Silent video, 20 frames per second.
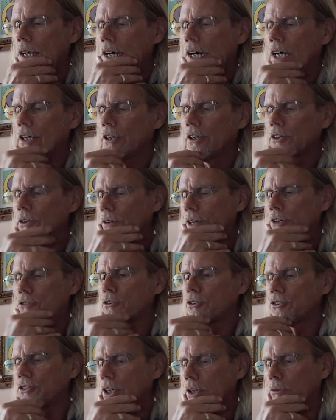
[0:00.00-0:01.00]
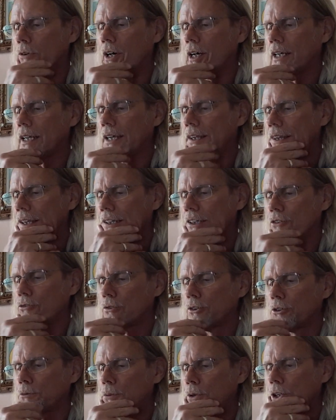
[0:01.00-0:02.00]
Another interesting one, I think this
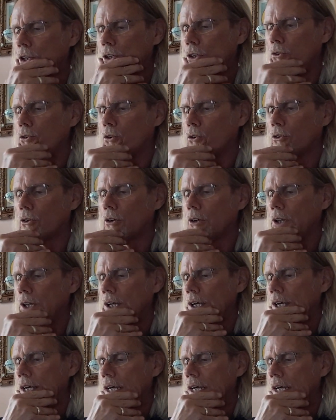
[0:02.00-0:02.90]
one's pretty cool,